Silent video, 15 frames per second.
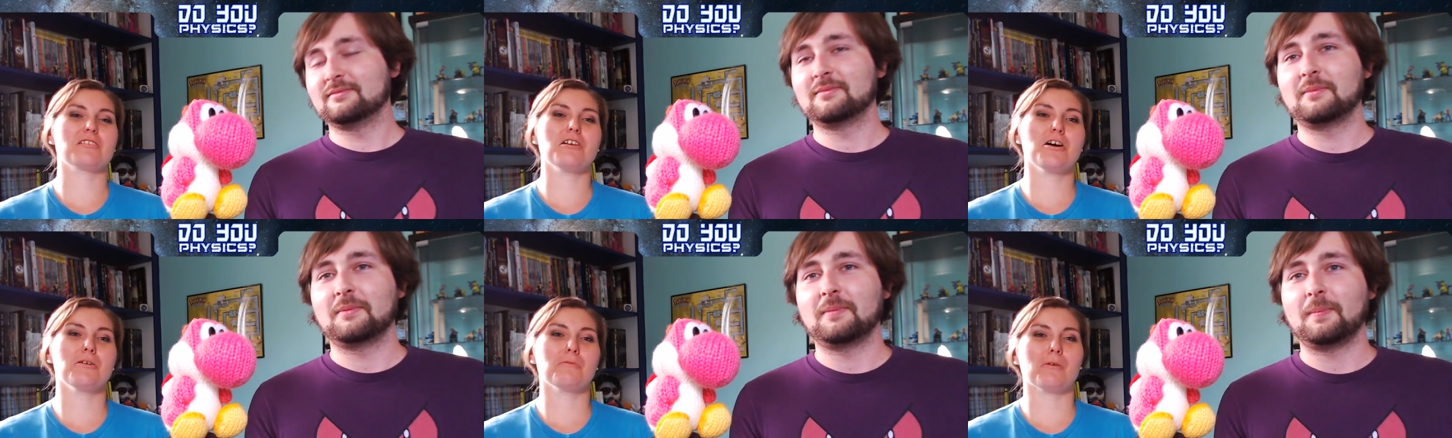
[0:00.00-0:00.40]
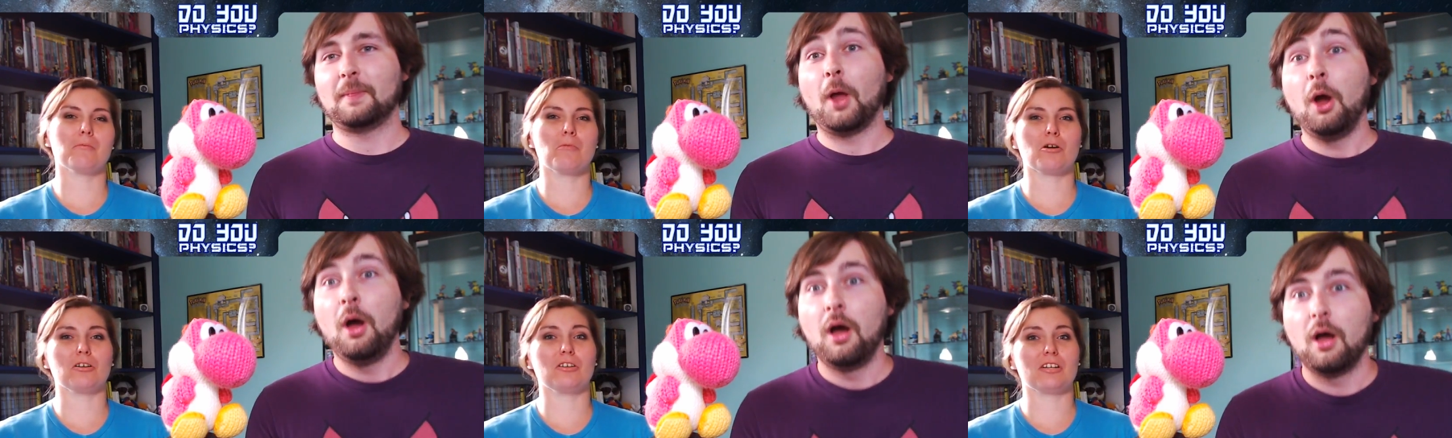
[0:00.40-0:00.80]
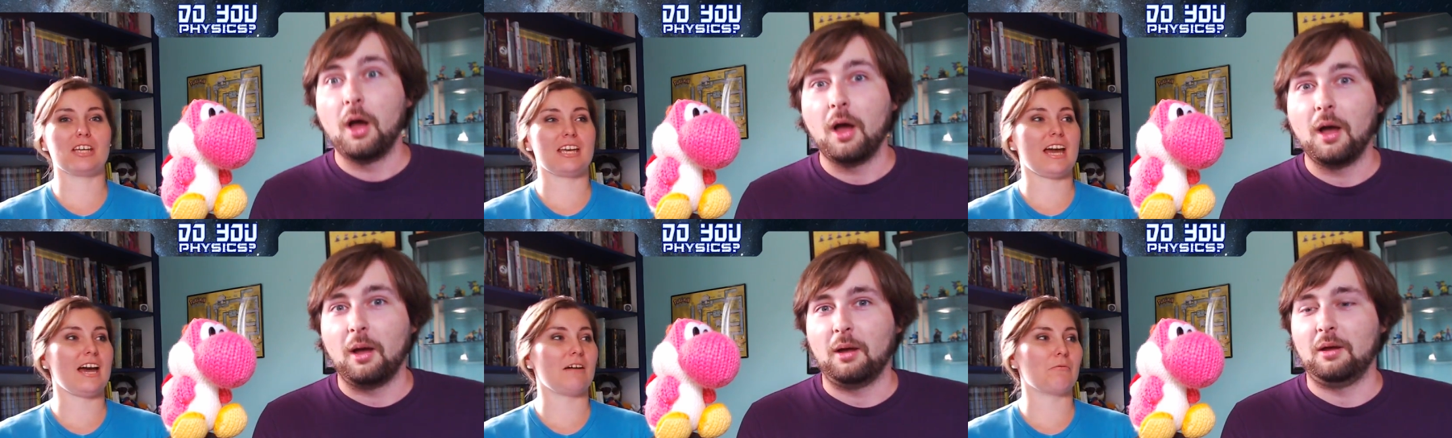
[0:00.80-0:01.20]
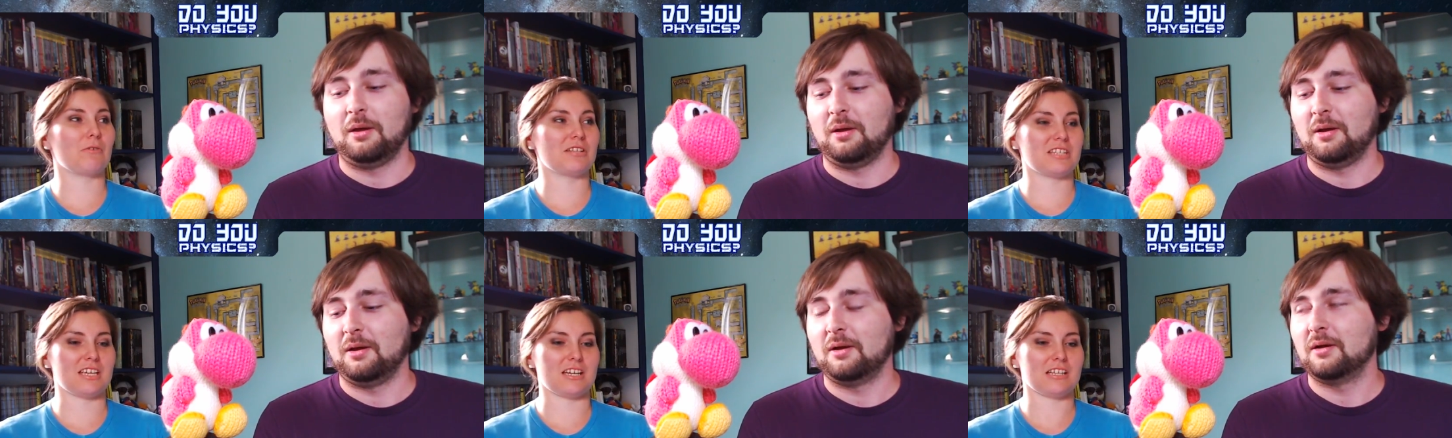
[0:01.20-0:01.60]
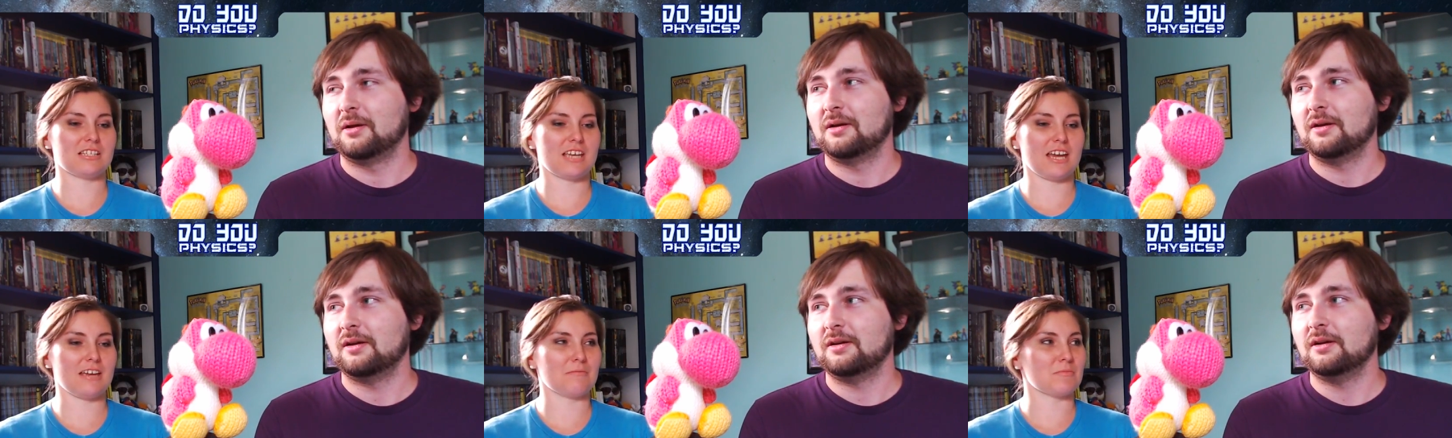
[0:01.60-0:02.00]
Speaker 1: alone. We're more looking at what's in its
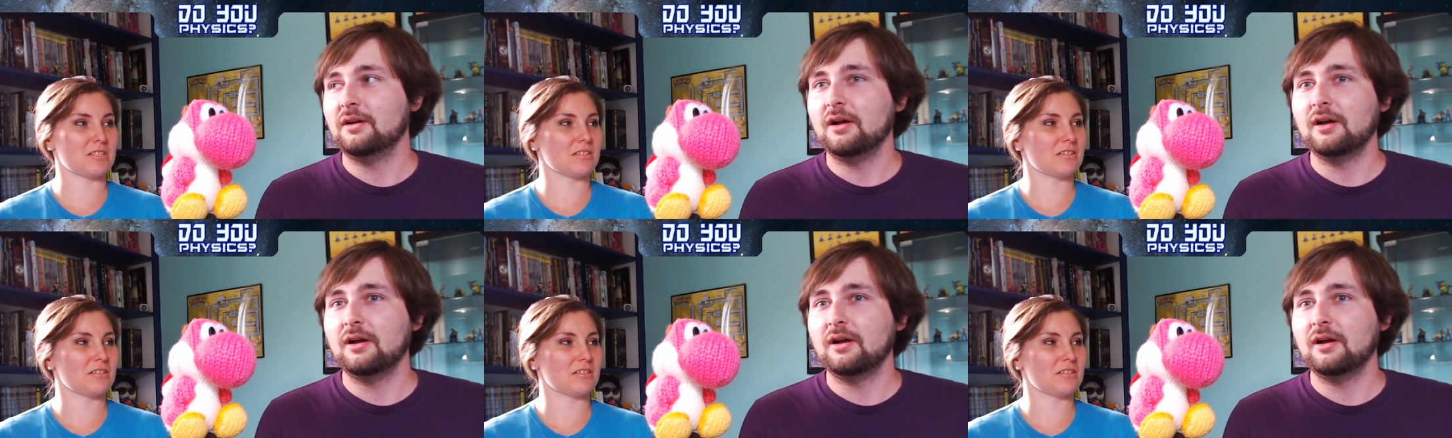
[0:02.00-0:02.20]
games.